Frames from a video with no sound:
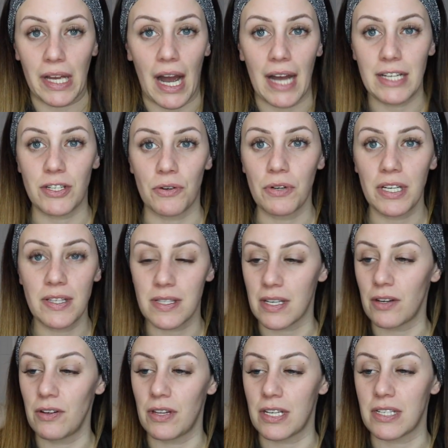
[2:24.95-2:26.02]
I don't
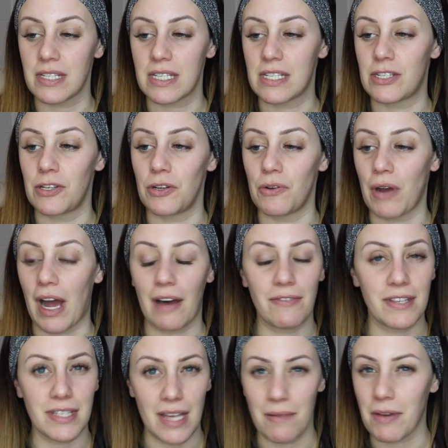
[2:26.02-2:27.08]
consider this to
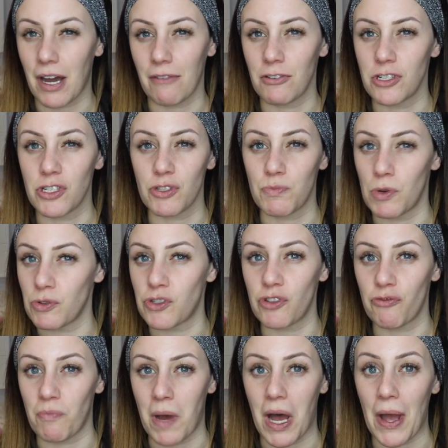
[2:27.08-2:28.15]
have the same coverage as most
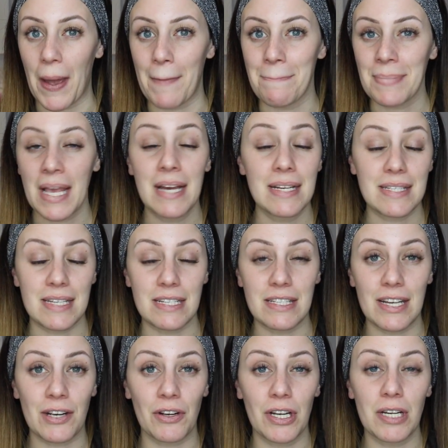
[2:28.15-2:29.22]
of my
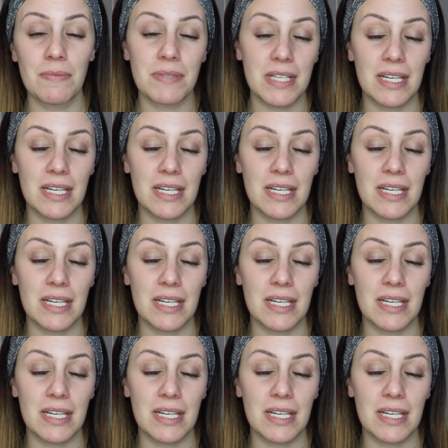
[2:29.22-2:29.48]
CC creams.